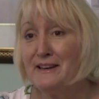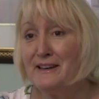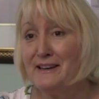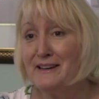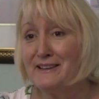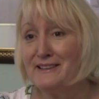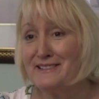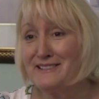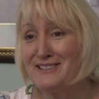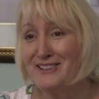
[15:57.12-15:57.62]

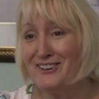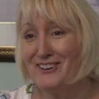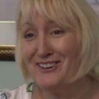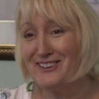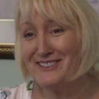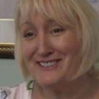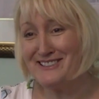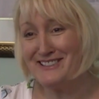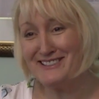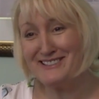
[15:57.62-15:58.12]
And so
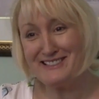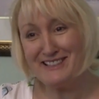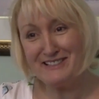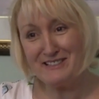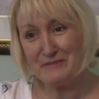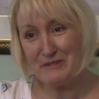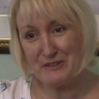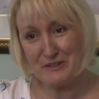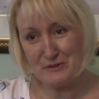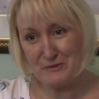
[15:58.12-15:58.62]
it
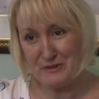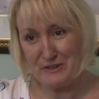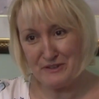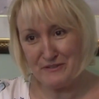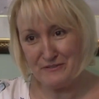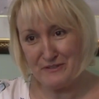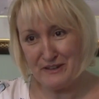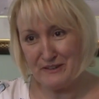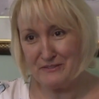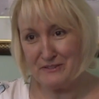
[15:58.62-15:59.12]
takes about
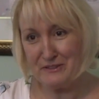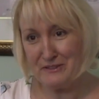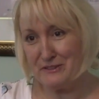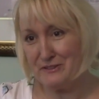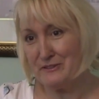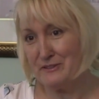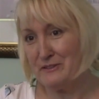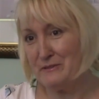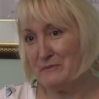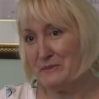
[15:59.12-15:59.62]
25 to
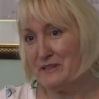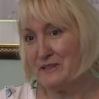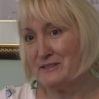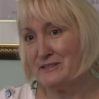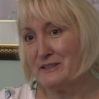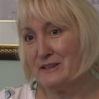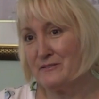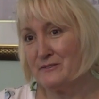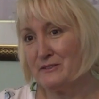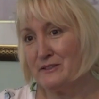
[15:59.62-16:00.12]
30
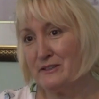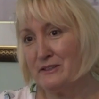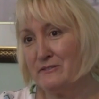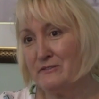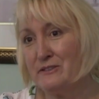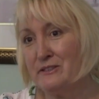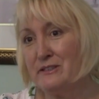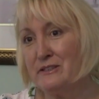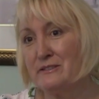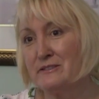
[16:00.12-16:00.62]
minutes after they give
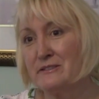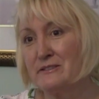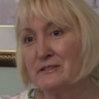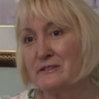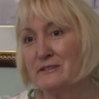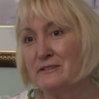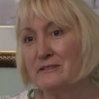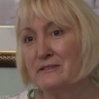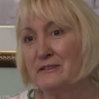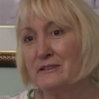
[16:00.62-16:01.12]
you the
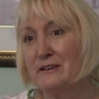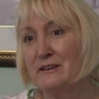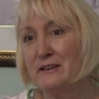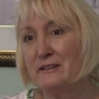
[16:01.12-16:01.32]
insulin